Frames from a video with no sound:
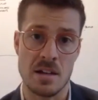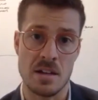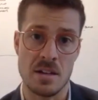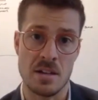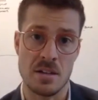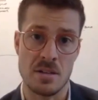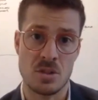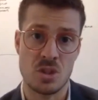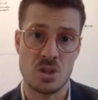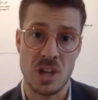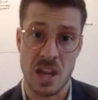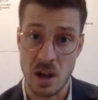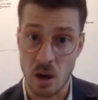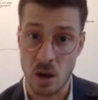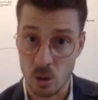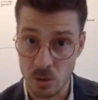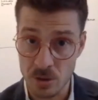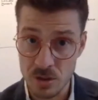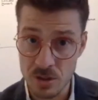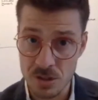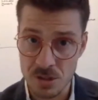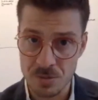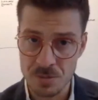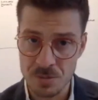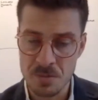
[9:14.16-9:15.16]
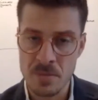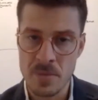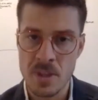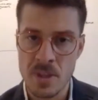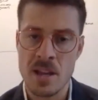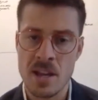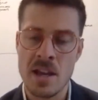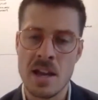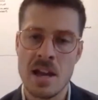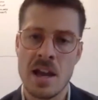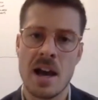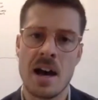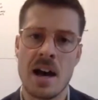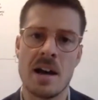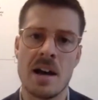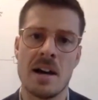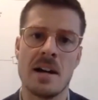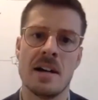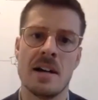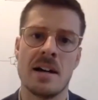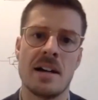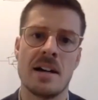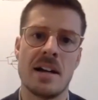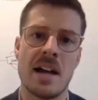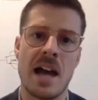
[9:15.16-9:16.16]
shareholders.
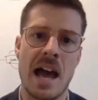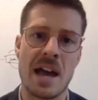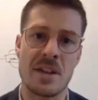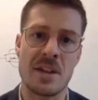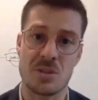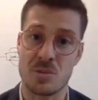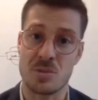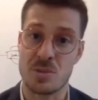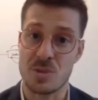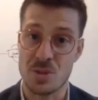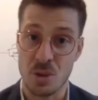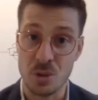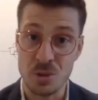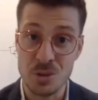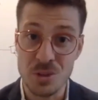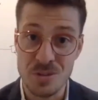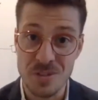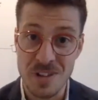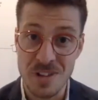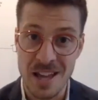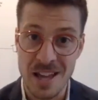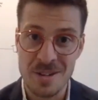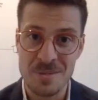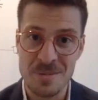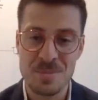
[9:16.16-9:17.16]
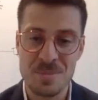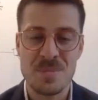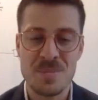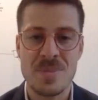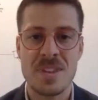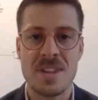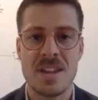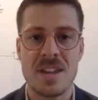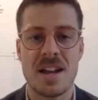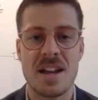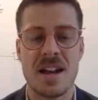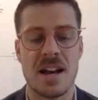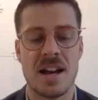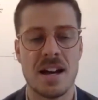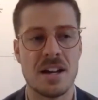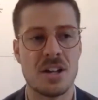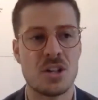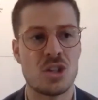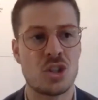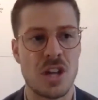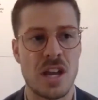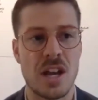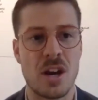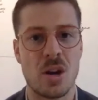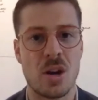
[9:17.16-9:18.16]
As a result of that,
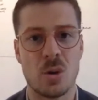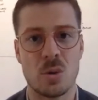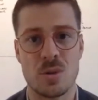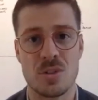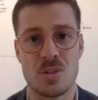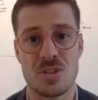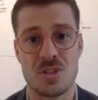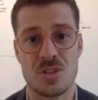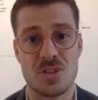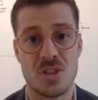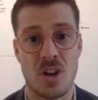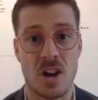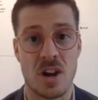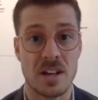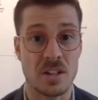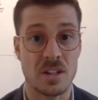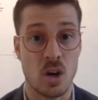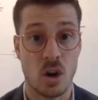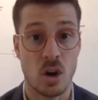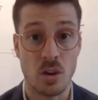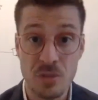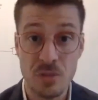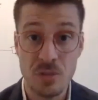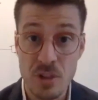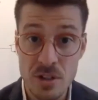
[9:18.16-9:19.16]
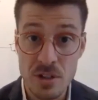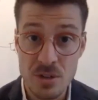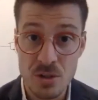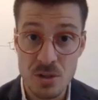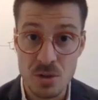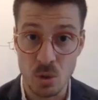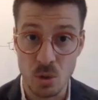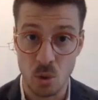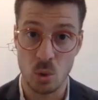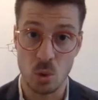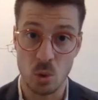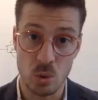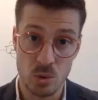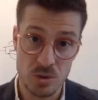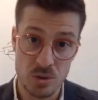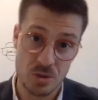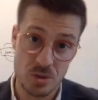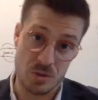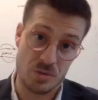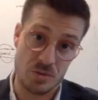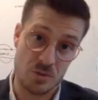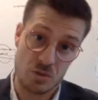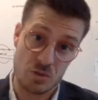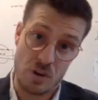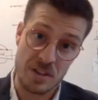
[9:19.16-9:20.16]
shareholders assign confidence or
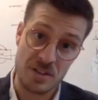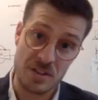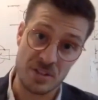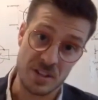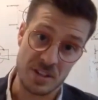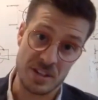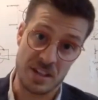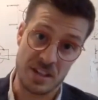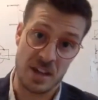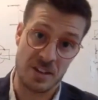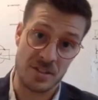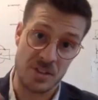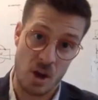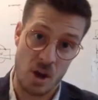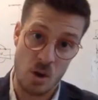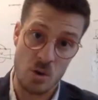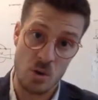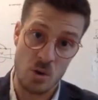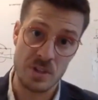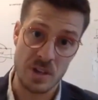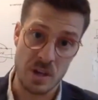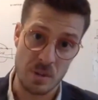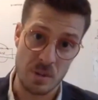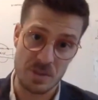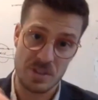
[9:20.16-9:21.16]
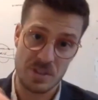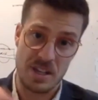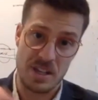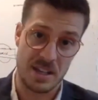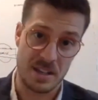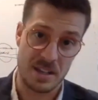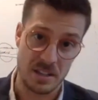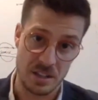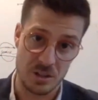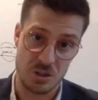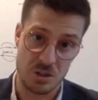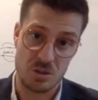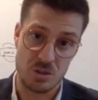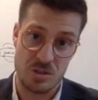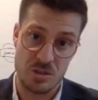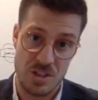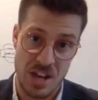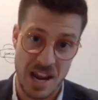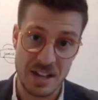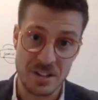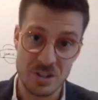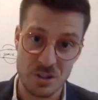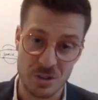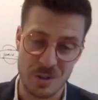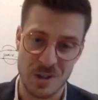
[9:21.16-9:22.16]
sort of trust in the unknown that a particular
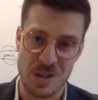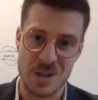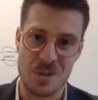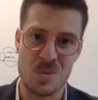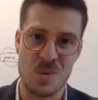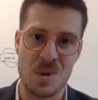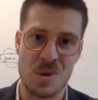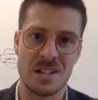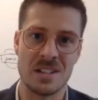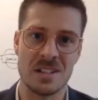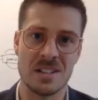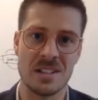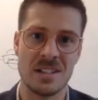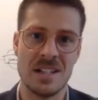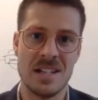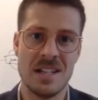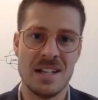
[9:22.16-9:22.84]
trajectory will